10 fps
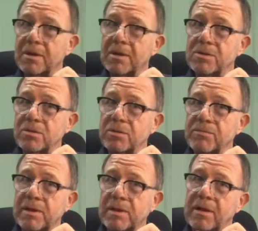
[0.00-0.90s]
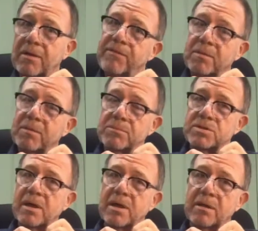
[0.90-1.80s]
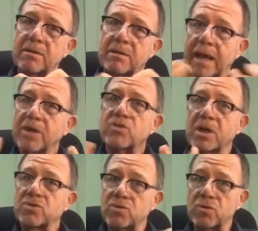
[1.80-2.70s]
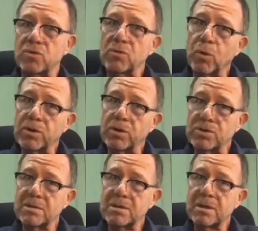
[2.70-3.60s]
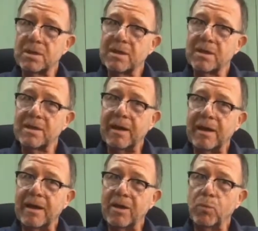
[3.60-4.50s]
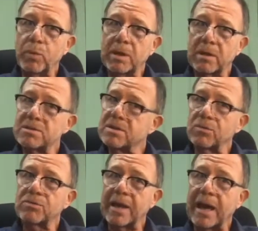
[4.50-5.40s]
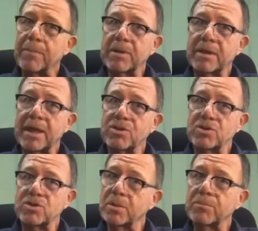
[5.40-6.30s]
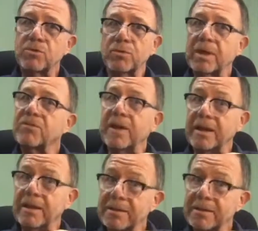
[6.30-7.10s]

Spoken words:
So if there are any firms that get a chance to watch this, we can still take applications up until next Friday.